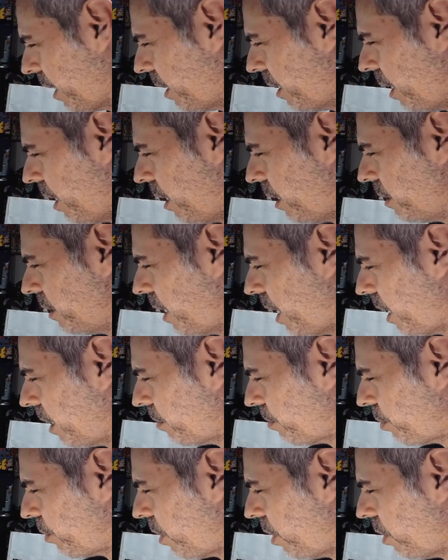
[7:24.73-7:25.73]
a
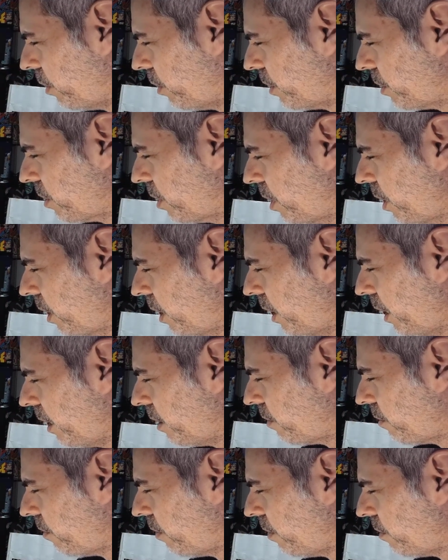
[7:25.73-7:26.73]
non-pro,
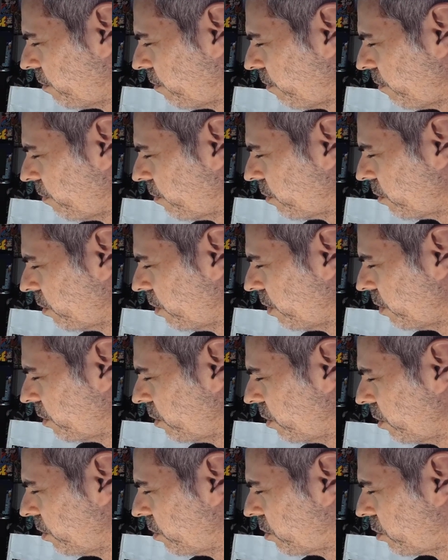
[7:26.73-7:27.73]
is
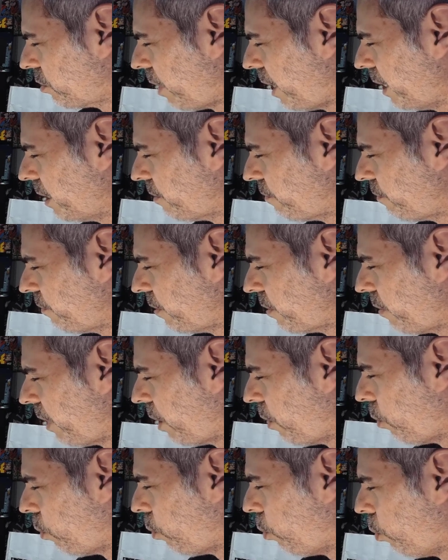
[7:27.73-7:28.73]
trying to figure
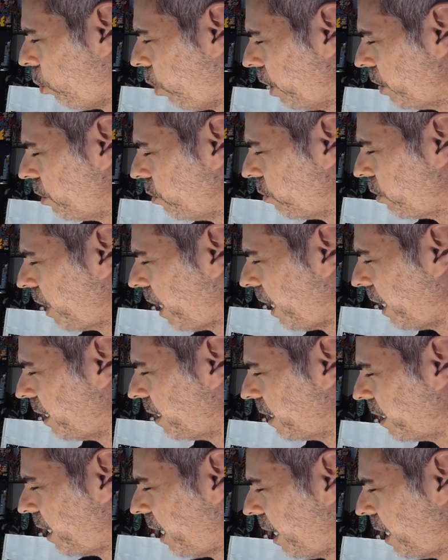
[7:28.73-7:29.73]
out what you
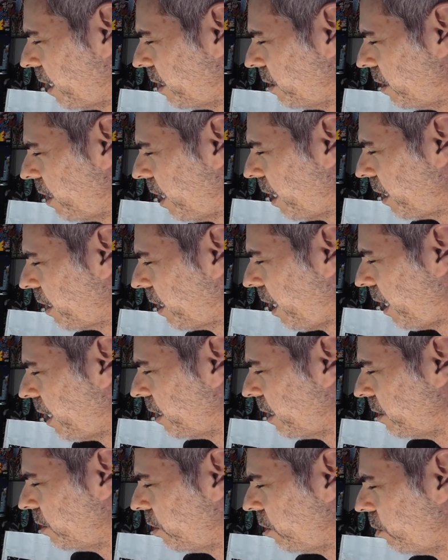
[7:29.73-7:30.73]
can't
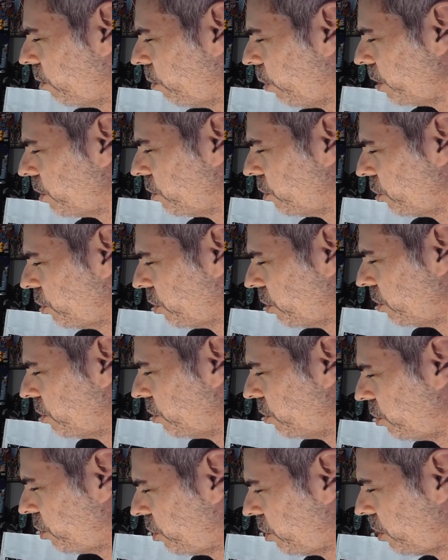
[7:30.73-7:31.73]
do, what you should and
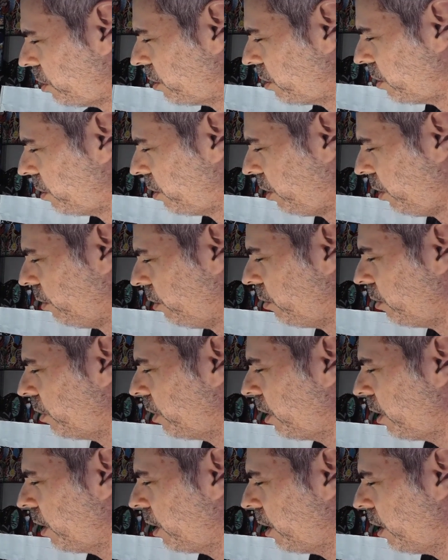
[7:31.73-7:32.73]
shouldn't do.
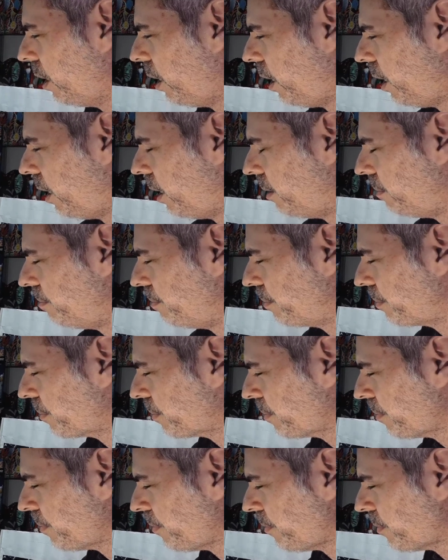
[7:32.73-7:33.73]
Um,
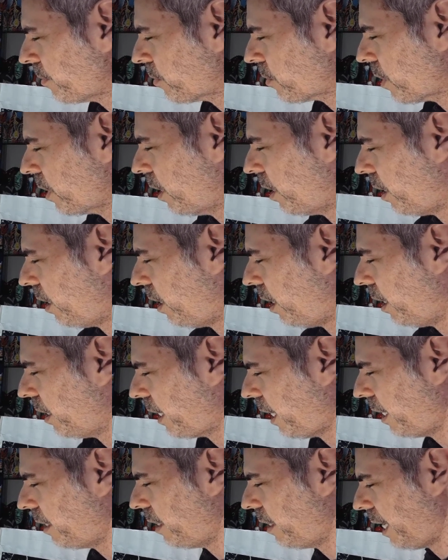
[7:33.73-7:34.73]

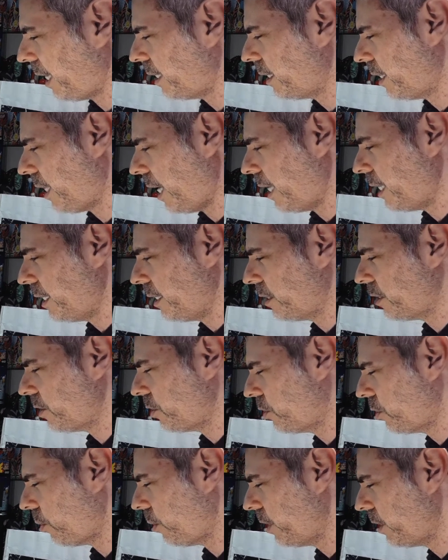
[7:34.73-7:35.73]
Again, that is a
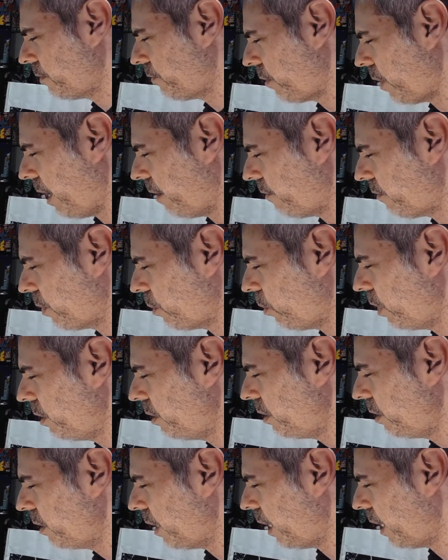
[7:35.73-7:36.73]
choice for everyone.
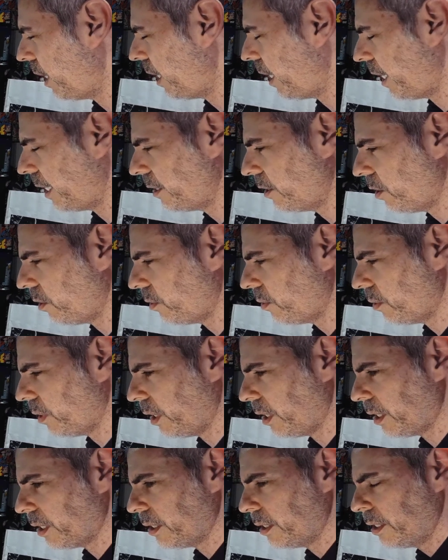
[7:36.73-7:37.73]
I
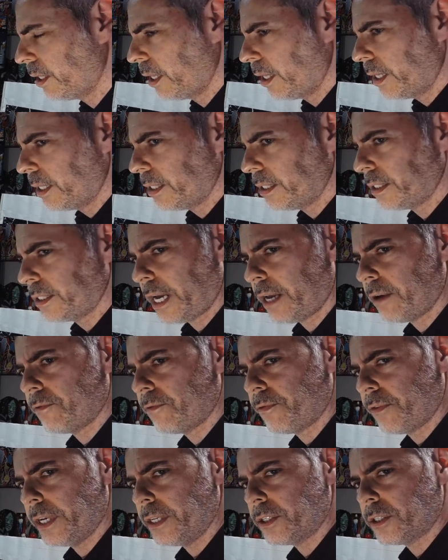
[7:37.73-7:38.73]
know Dave
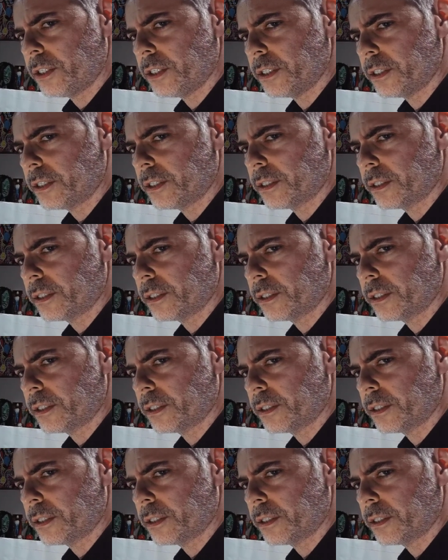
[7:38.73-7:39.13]
Finch is